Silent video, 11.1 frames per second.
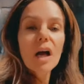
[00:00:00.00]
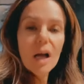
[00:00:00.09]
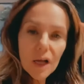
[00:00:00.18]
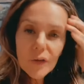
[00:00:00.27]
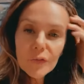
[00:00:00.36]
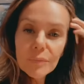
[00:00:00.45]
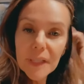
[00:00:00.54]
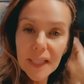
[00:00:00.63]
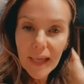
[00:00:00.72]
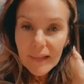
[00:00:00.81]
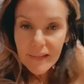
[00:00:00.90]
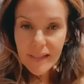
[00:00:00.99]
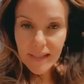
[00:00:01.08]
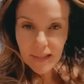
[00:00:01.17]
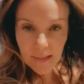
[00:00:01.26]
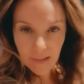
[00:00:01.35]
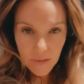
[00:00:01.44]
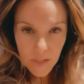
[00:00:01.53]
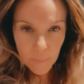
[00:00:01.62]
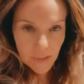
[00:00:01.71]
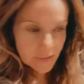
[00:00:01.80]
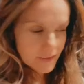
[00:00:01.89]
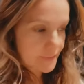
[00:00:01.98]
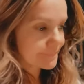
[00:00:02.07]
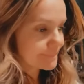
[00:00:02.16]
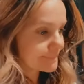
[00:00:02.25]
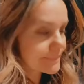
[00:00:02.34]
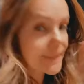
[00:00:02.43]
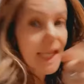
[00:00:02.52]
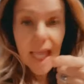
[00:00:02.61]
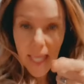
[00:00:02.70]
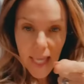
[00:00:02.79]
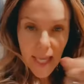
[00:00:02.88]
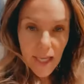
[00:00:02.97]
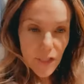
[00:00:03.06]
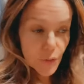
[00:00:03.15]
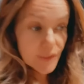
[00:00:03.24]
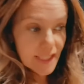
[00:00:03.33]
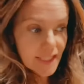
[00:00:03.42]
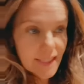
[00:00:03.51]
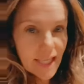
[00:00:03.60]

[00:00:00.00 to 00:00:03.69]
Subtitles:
of PAs and announcements. So take